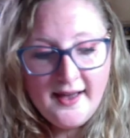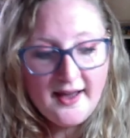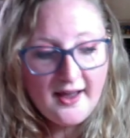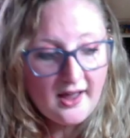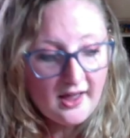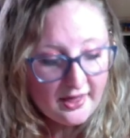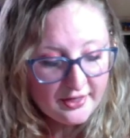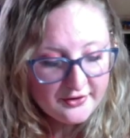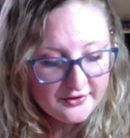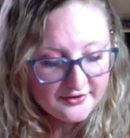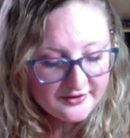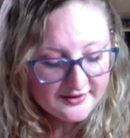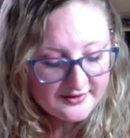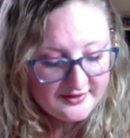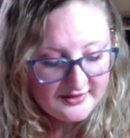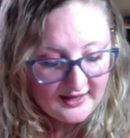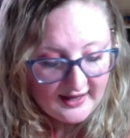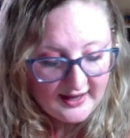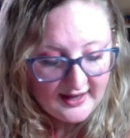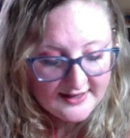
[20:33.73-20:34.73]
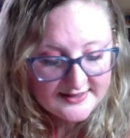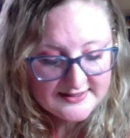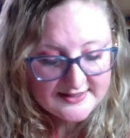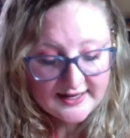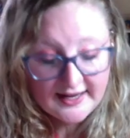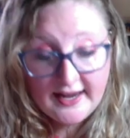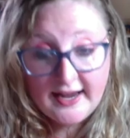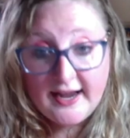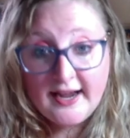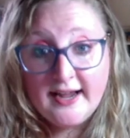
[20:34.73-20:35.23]
Other than that,
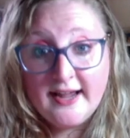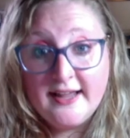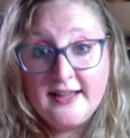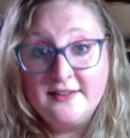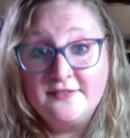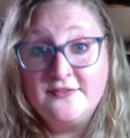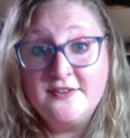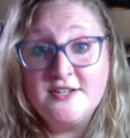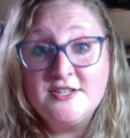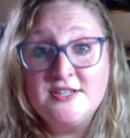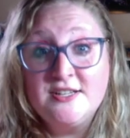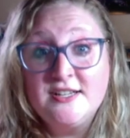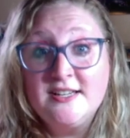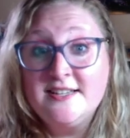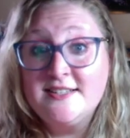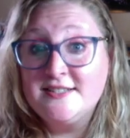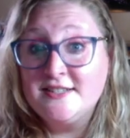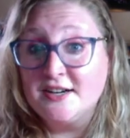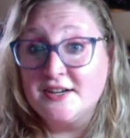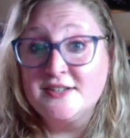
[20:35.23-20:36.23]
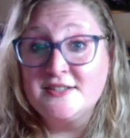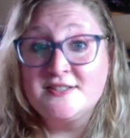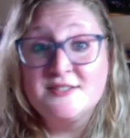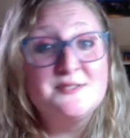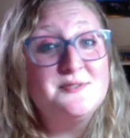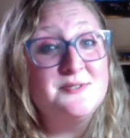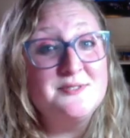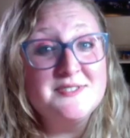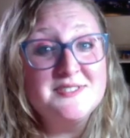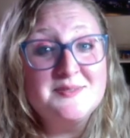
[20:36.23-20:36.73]
I officially start
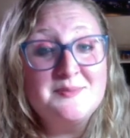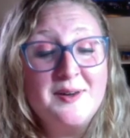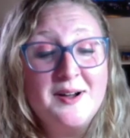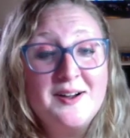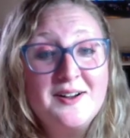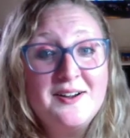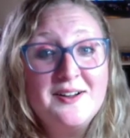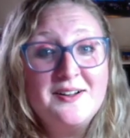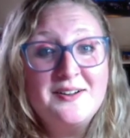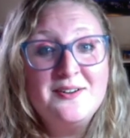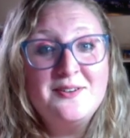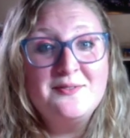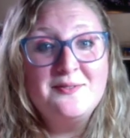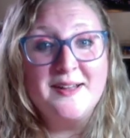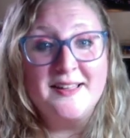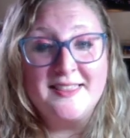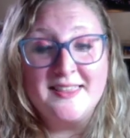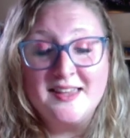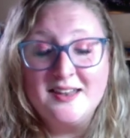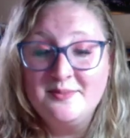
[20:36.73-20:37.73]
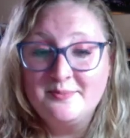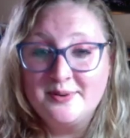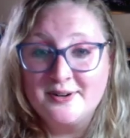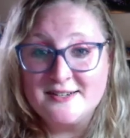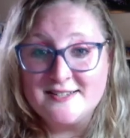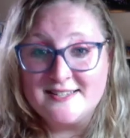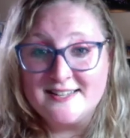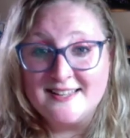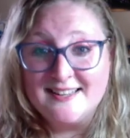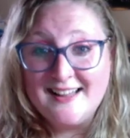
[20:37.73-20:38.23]
school tomorrow with
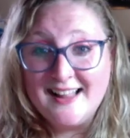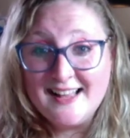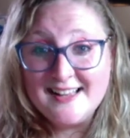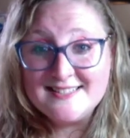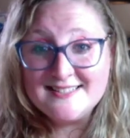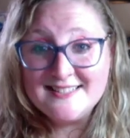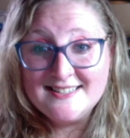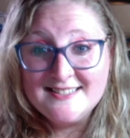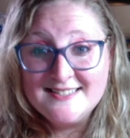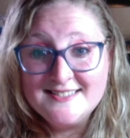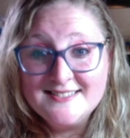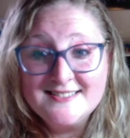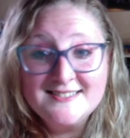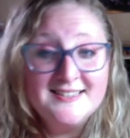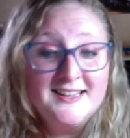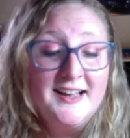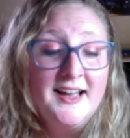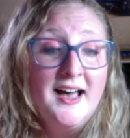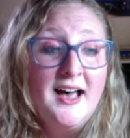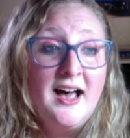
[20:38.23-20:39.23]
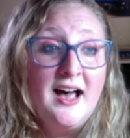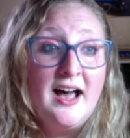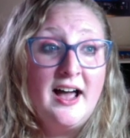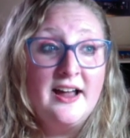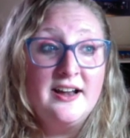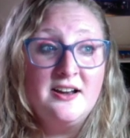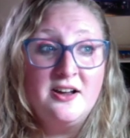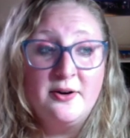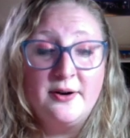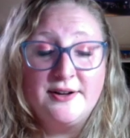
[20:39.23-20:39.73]
in-person classes. I
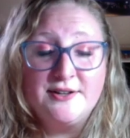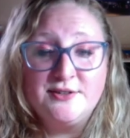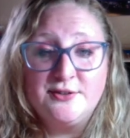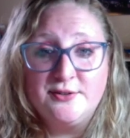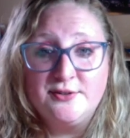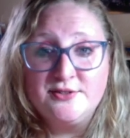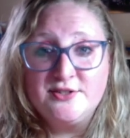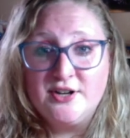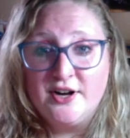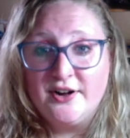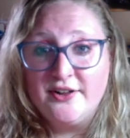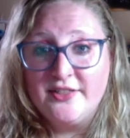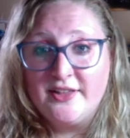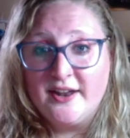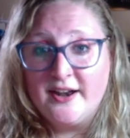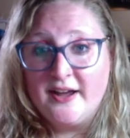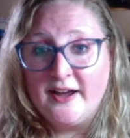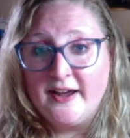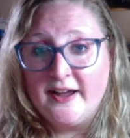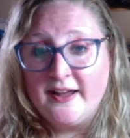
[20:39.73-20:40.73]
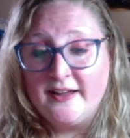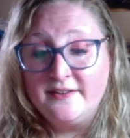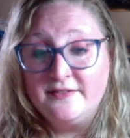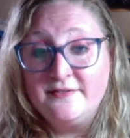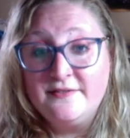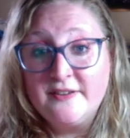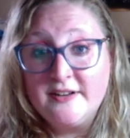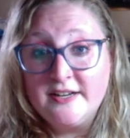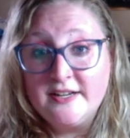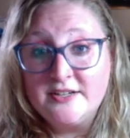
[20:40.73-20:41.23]
know I told y'all that I had
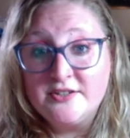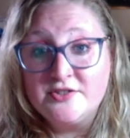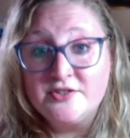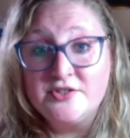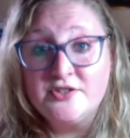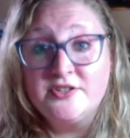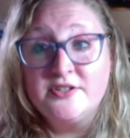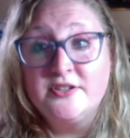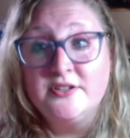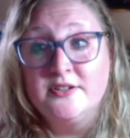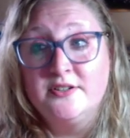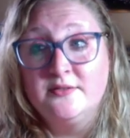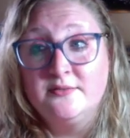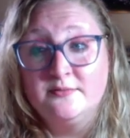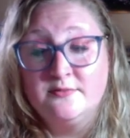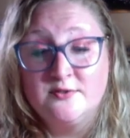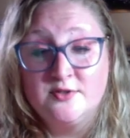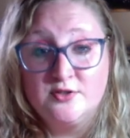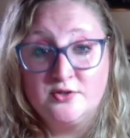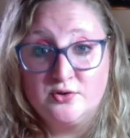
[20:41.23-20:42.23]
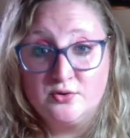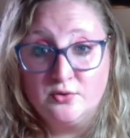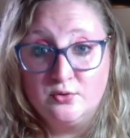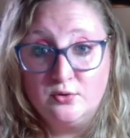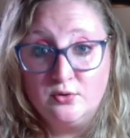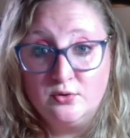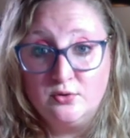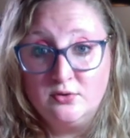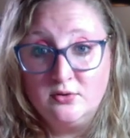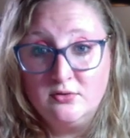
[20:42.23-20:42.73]
finished
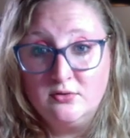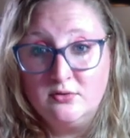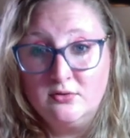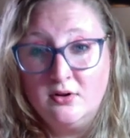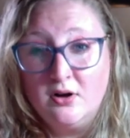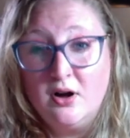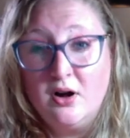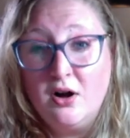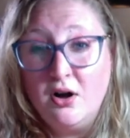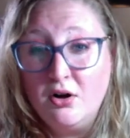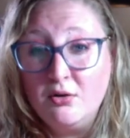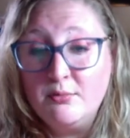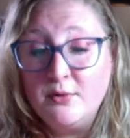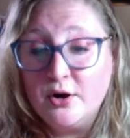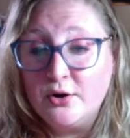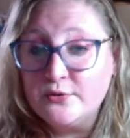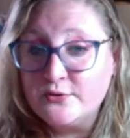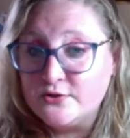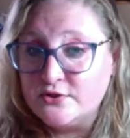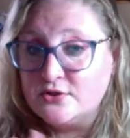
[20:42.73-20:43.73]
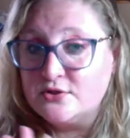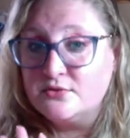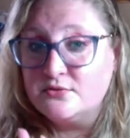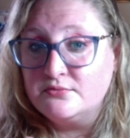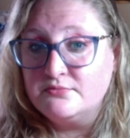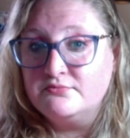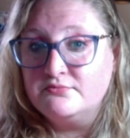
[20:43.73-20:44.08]
school almost